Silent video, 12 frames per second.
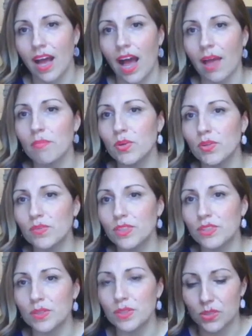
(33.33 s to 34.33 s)
I'm moved to
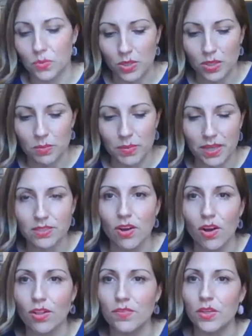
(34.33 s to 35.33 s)
do this work because
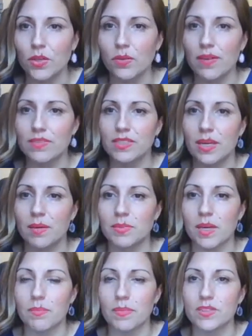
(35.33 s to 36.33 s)
all of you have stepped
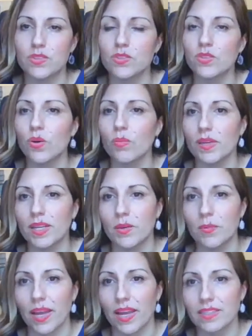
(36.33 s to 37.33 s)
up in so many
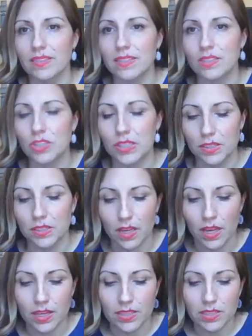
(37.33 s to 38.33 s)
ways this year
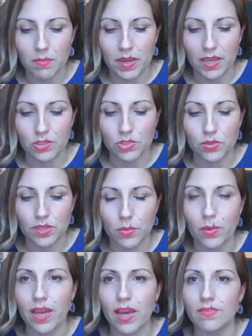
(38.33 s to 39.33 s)
to make sure that
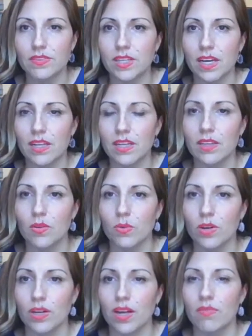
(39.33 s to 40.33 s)
we have done the
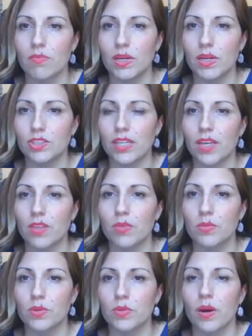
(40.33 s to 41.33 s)
work of budgeting
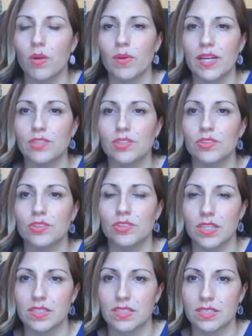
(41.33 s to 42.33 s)
through a racial
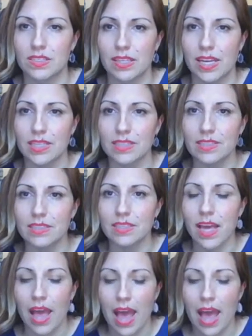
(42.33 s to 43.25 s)
justice lens,